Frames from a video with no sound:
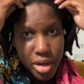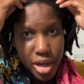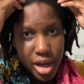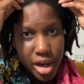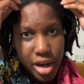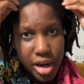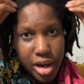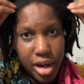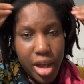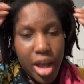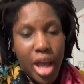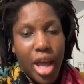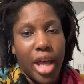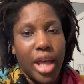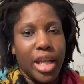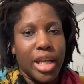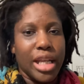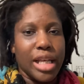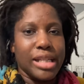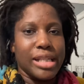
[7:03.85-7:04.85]
area
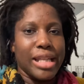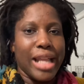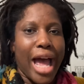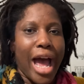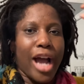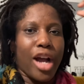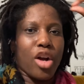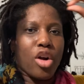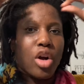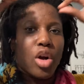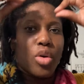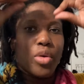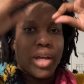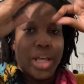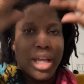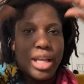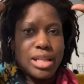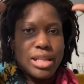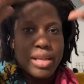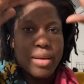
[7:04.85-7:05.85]
does not grow
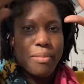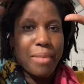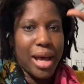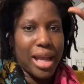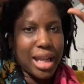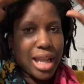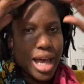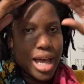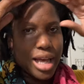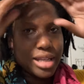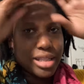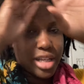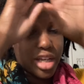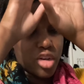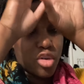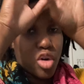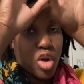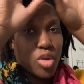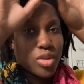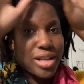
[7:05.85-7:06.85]
into my locks. It
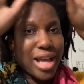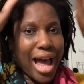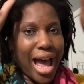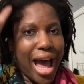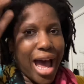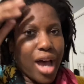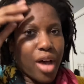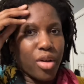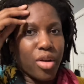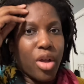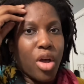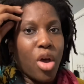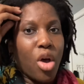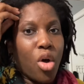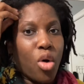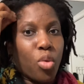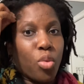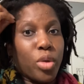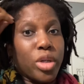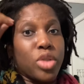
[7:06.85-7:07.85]
grows out,
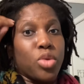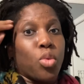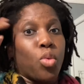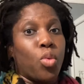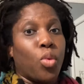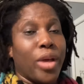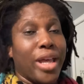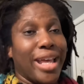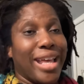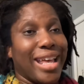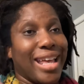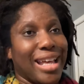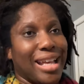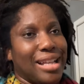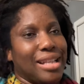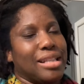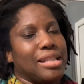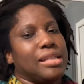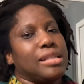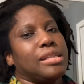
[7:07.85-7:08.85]
which
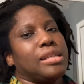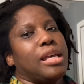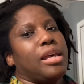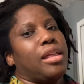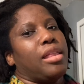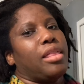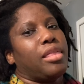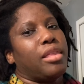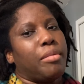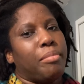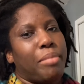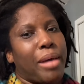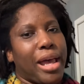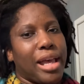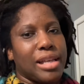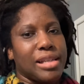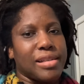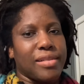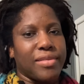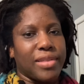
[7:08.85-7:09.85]
weakens the
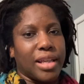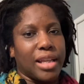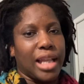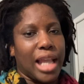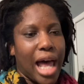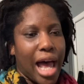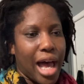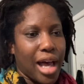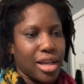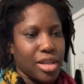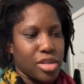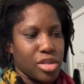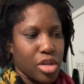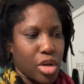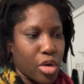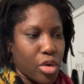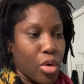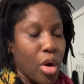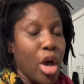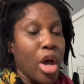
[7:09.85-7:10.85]
base of the lock.
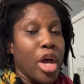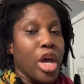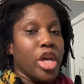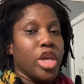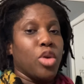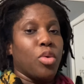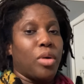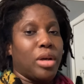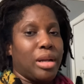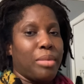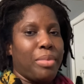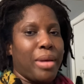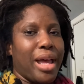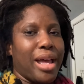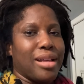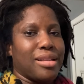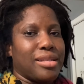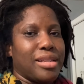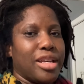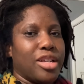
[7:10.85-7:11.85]
So you want to pay
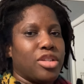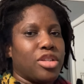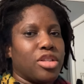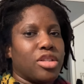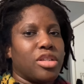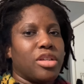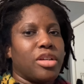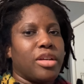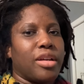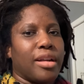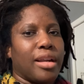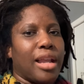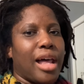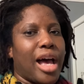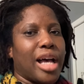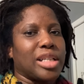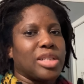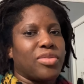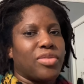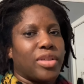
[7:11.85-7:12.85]
attention to your
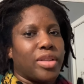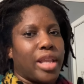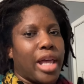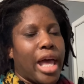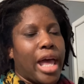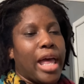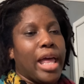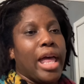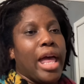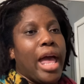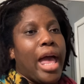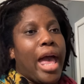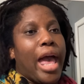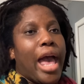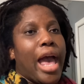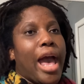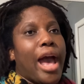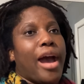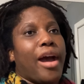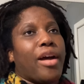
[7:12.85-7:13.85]
locks for that.
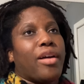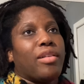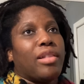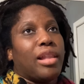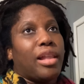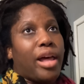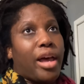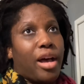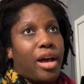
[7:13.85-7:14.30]
Hair